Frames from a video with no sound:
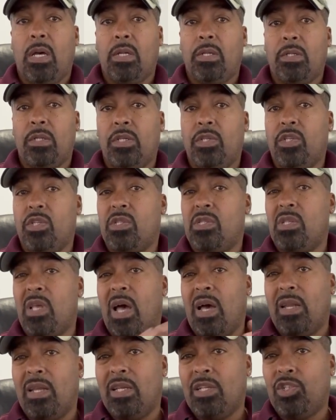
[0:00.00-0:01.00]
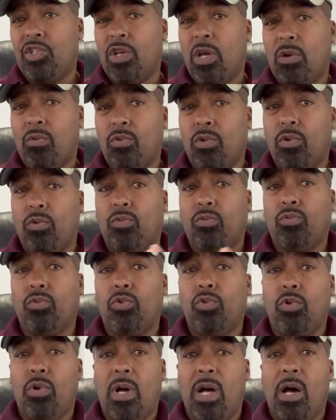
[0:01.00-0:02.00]
This is not a general
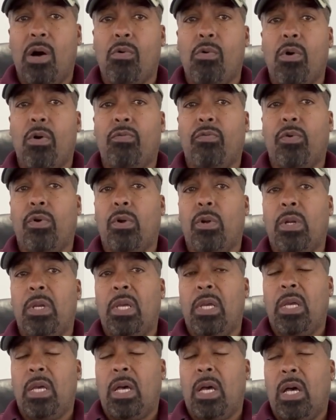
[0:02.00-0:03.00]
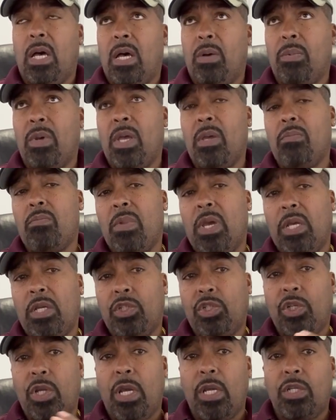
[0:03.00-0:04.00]
rule. However, it may
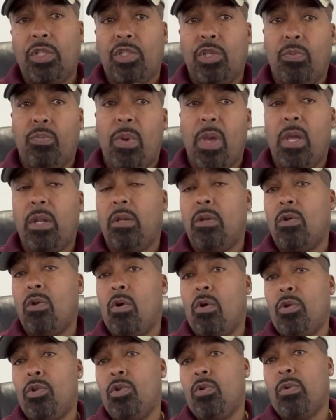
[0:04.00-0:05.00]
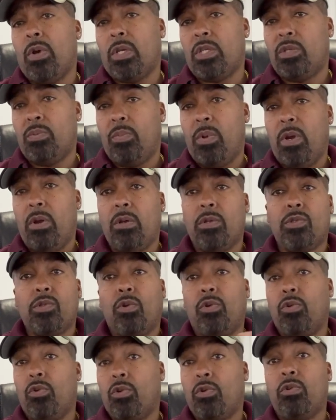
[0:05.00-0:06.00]
change depending on your experience
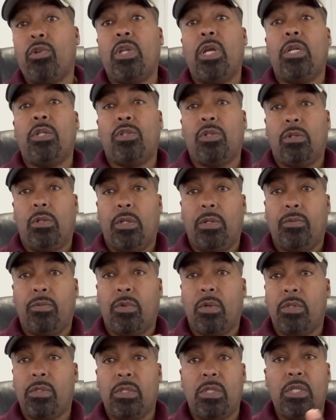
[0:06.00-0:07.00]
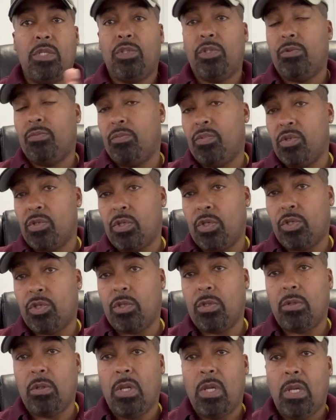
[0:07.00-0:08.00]
or your credentialing, because each
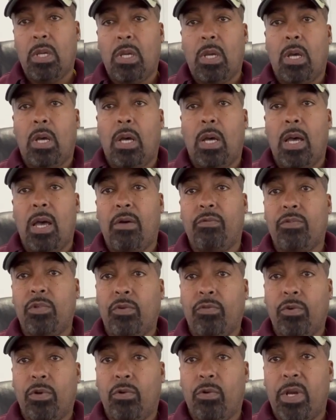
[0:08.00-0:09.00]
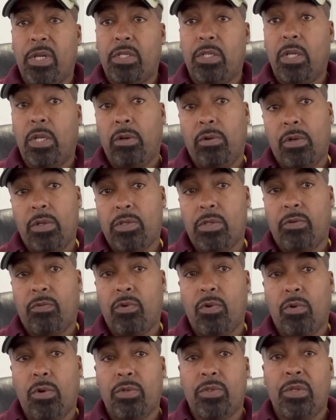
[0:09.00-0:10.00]
position have different criteria, of
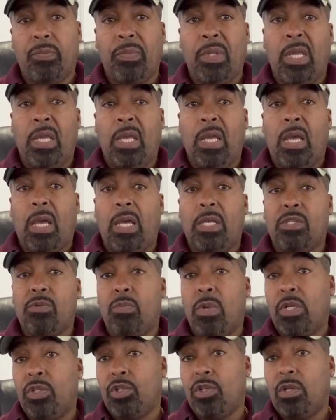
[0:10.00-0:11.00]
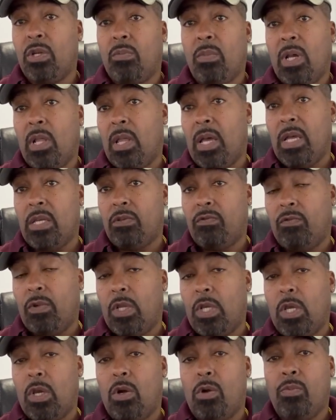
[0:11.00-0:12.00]
course. As mentioned in my last
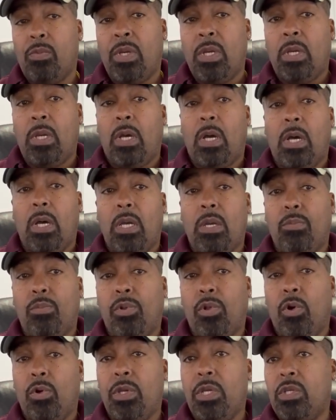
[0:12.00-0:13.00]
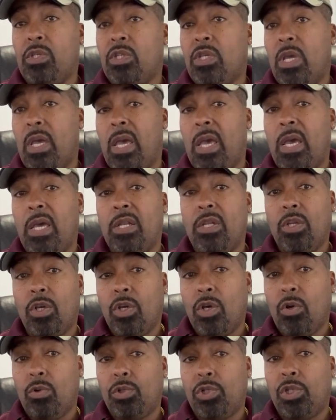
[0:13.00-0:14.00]
video, employees can
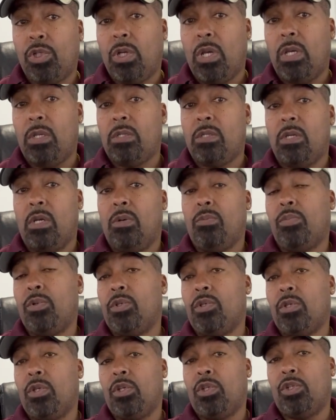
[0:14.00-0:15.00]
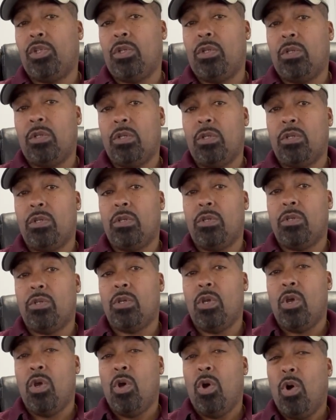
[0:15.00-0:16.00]
negotiate some position. This is
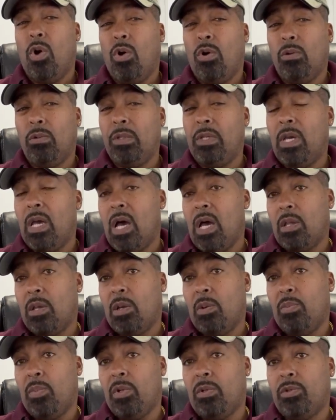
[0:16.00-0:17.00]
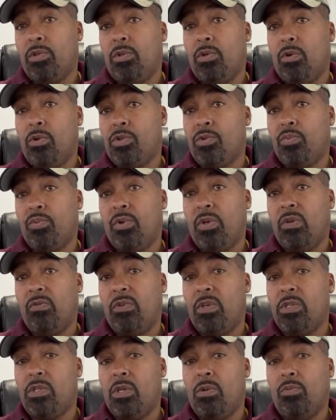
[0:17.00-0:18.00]
only applicable to those
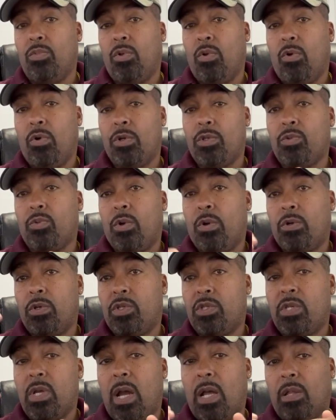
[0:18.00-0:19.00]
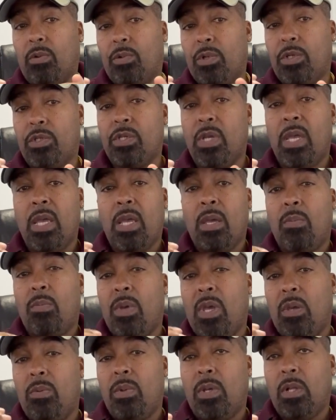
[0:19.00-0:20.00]
previous employers where the salaries
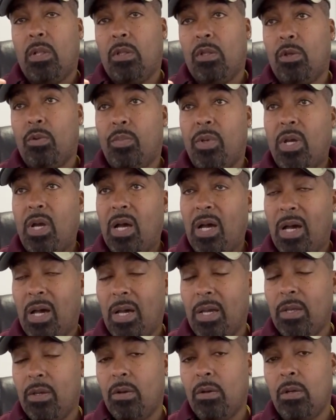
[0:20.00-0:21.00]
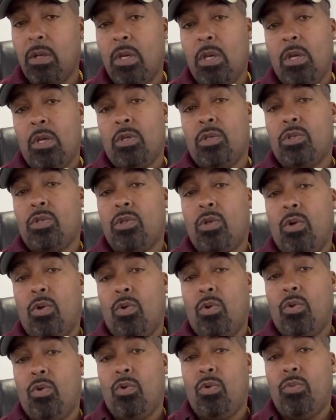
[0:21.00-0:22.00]
may be a little bit higher,
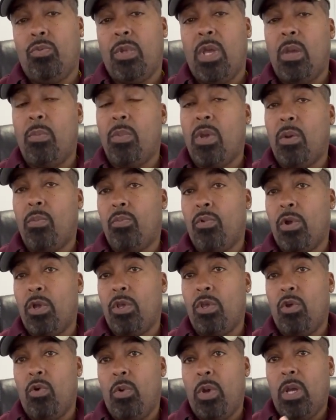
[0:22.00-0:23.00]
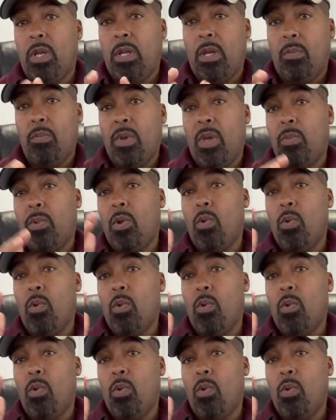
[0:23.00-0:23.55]
so they may bring you in at maybe